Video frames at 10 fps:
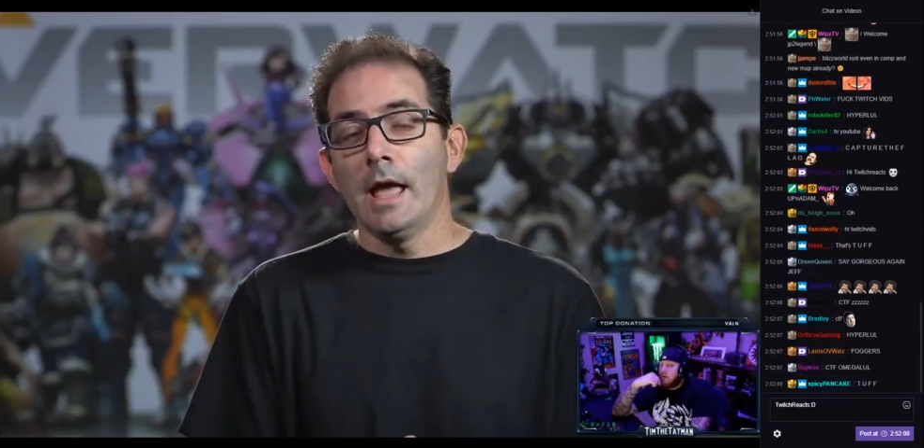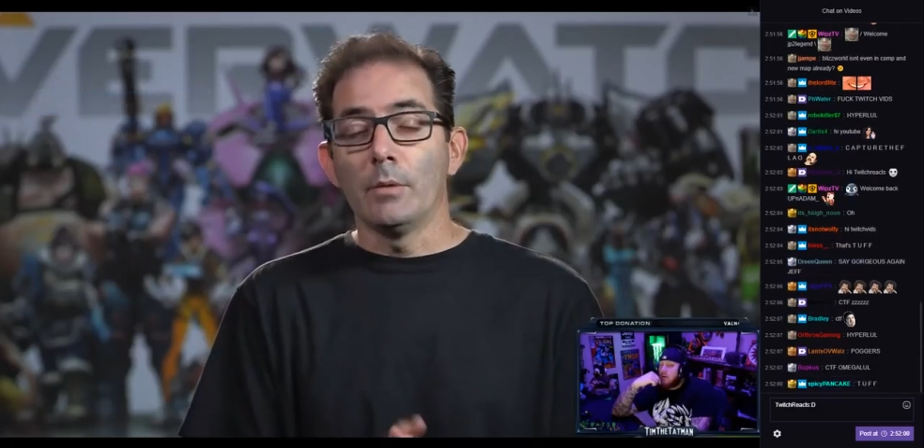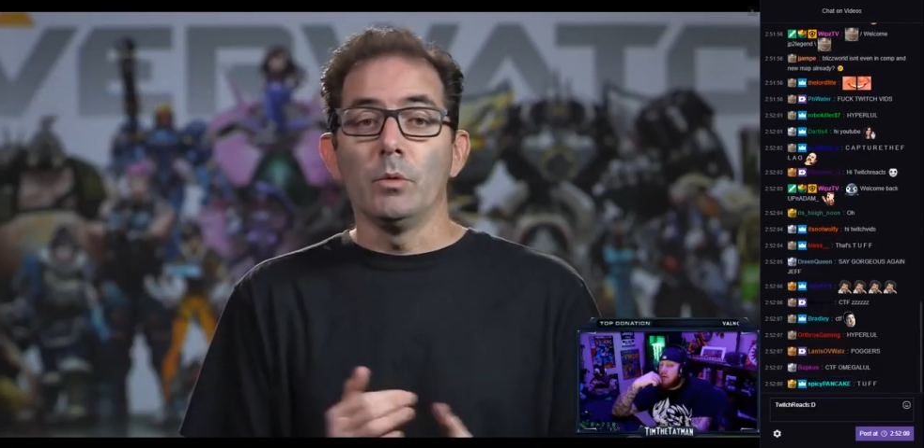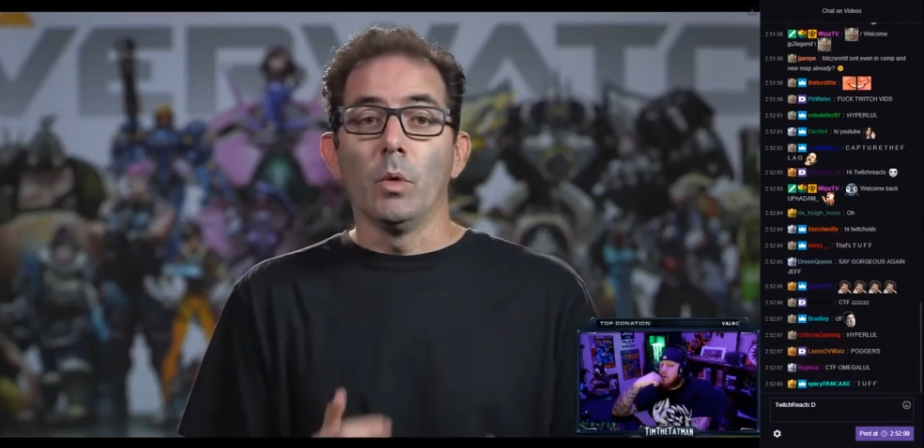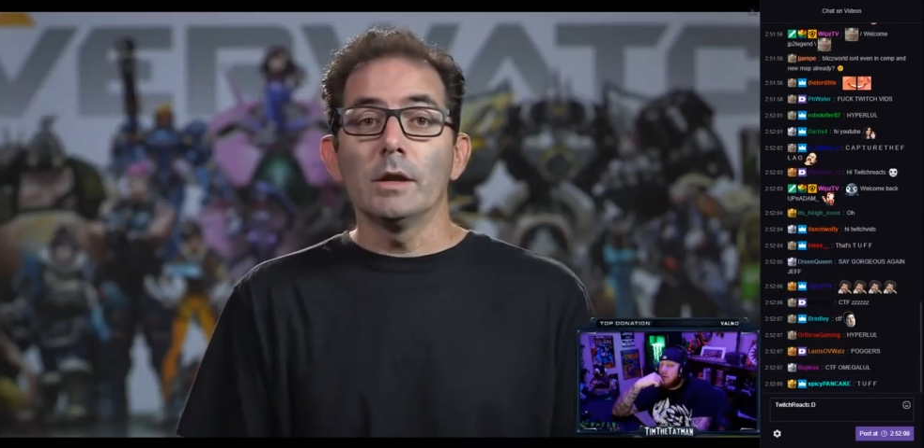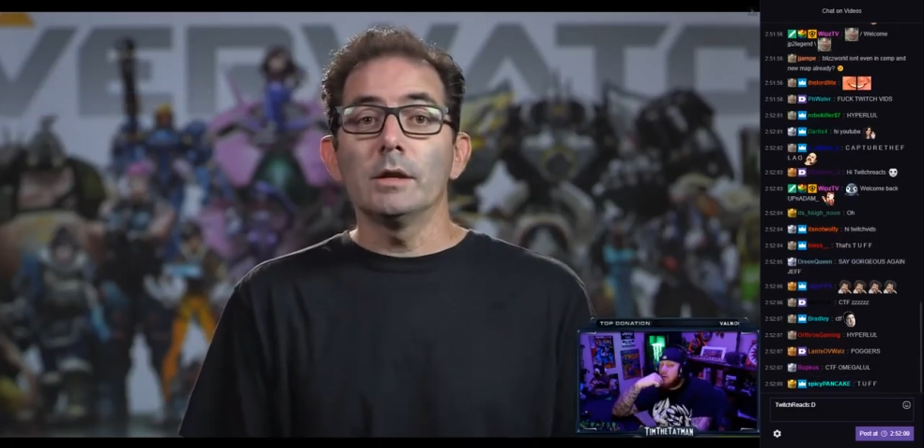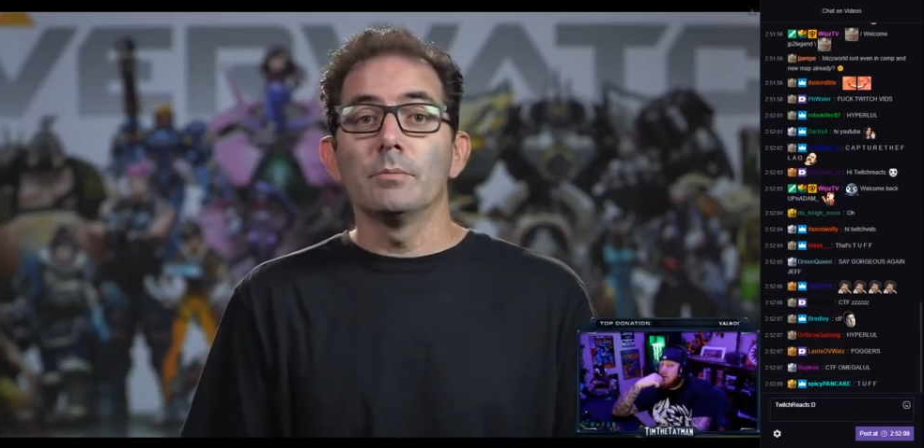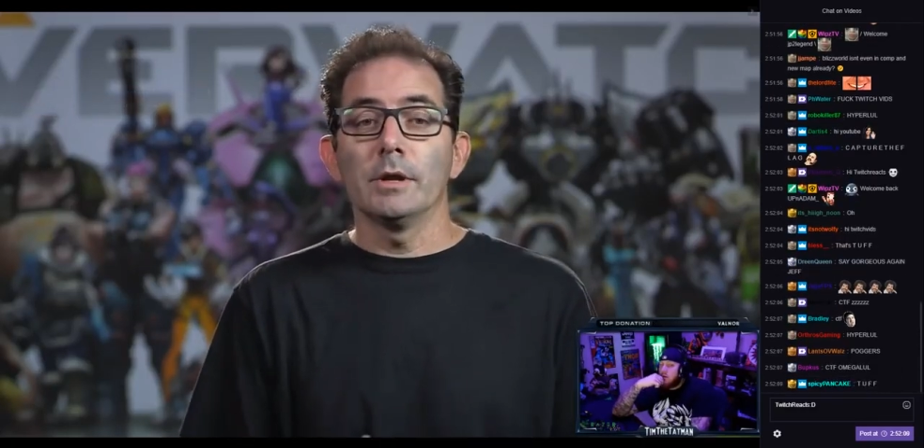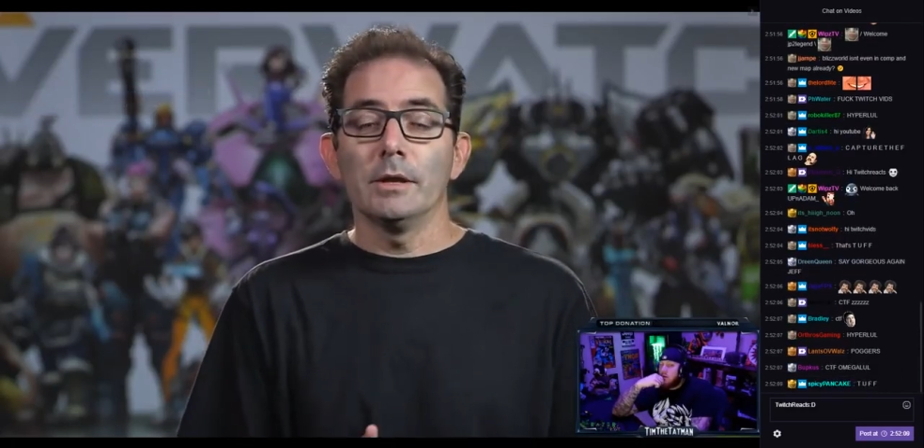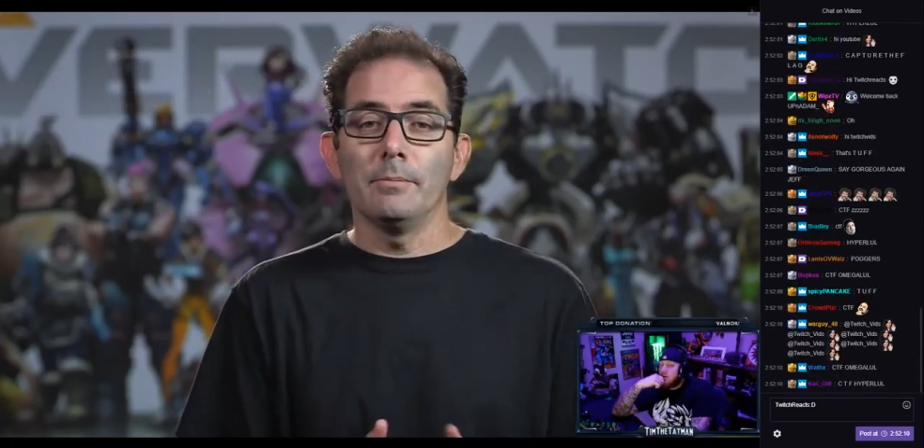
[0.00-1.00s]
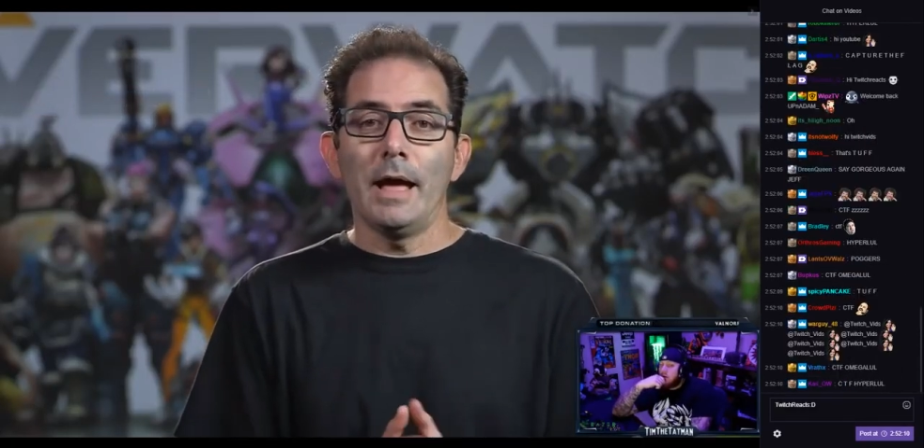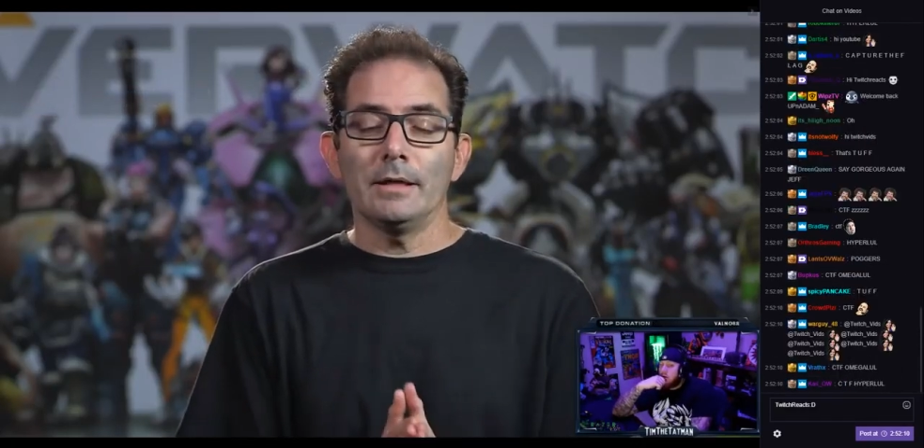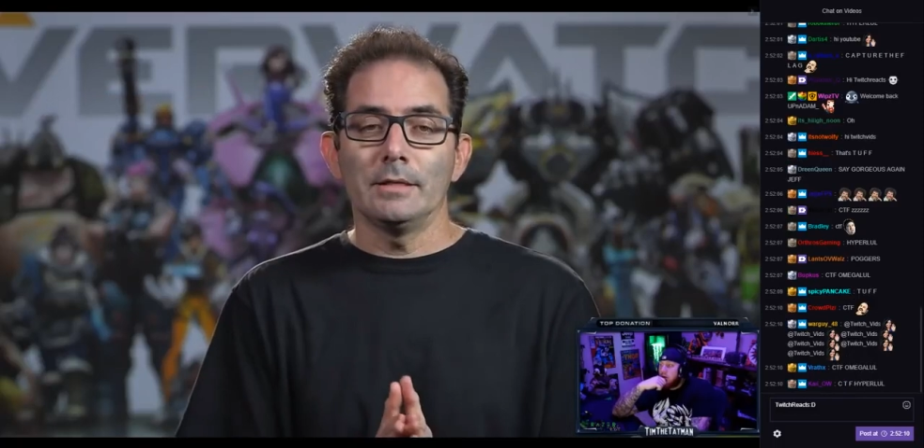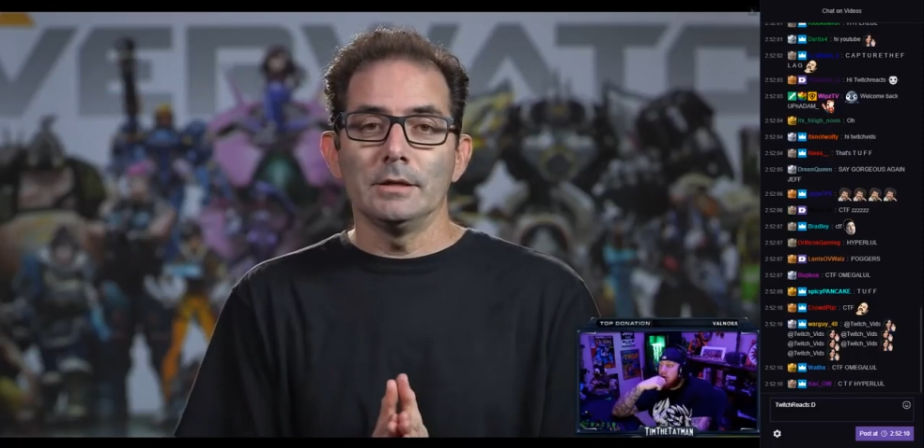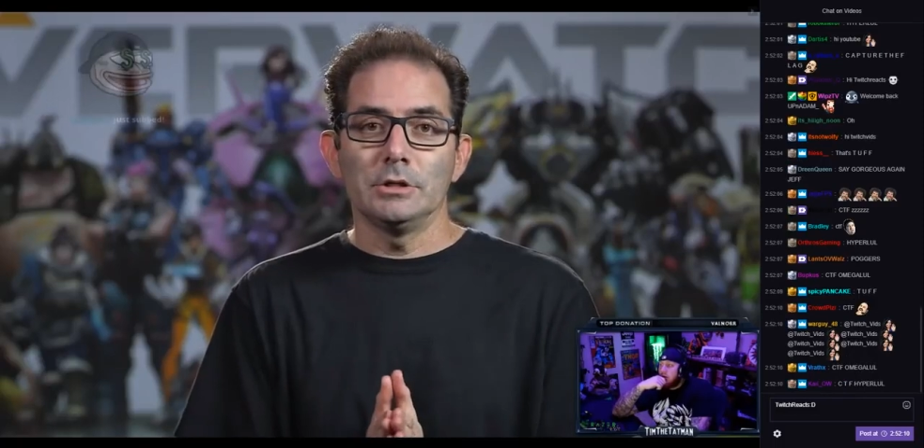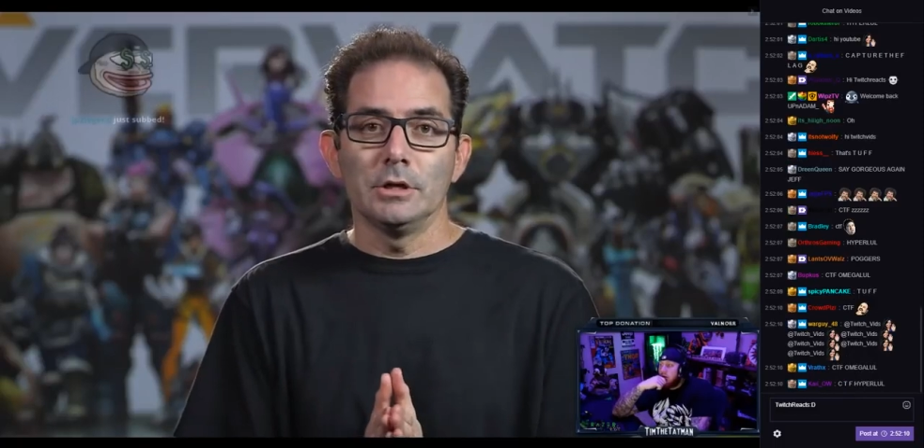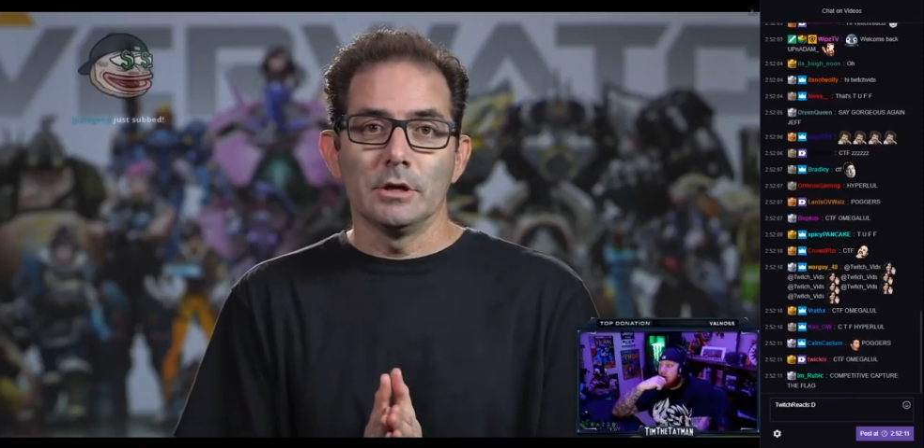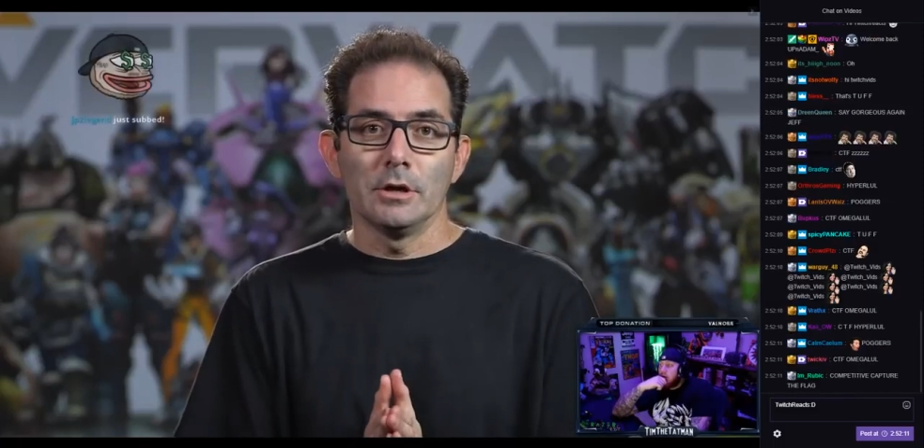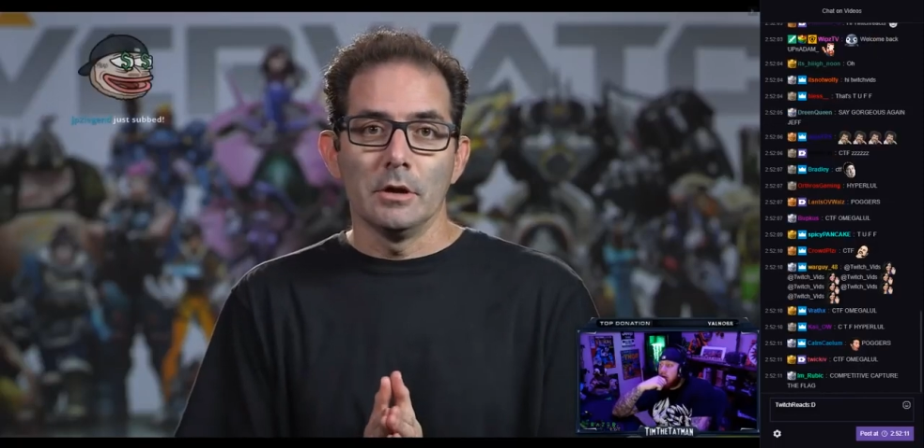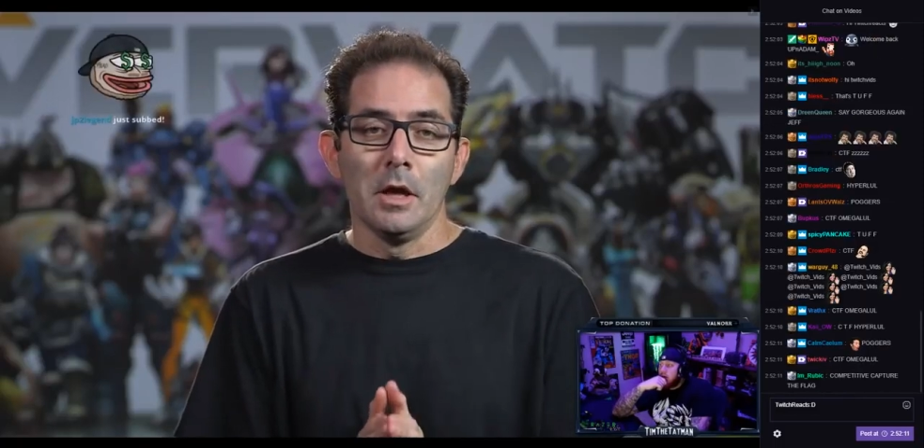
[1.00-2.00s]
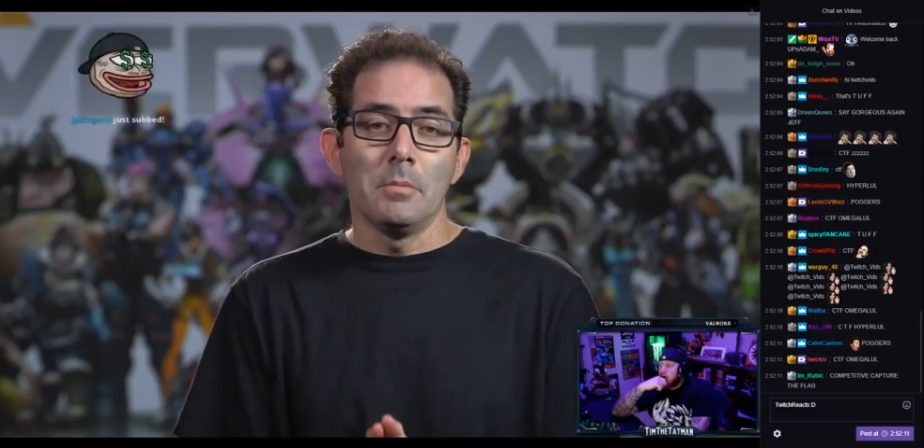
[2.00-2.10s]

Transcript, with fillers: and we wanted to bring it back this year,